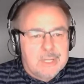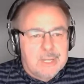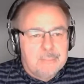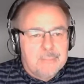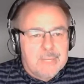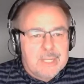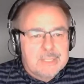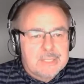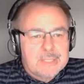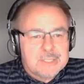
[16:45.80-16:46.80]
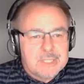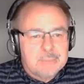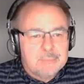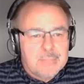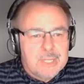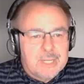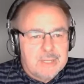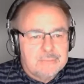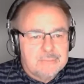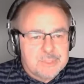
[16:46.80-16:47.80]
And some
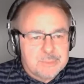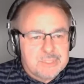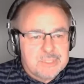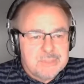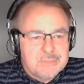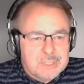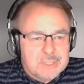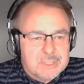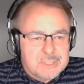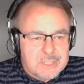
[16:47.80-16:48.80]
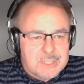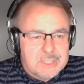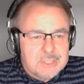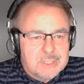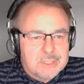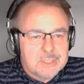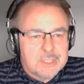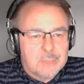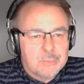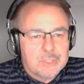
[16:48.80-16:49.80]
have specifically said
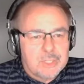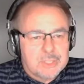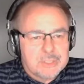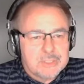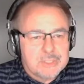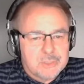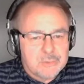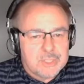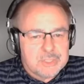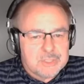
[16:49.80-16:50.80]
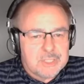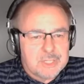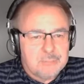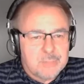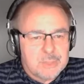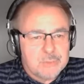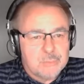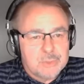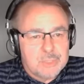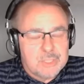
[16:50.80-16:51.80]
that they would like to see trust in
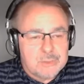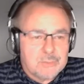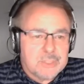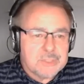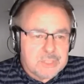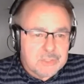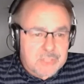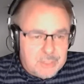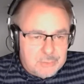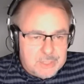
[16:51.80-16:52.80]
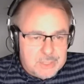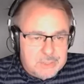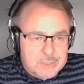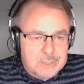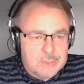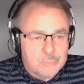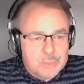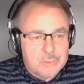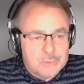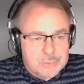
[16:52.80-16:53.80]
governments, trust in charities
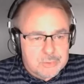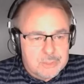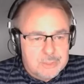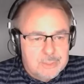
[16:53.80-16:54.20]
reduced.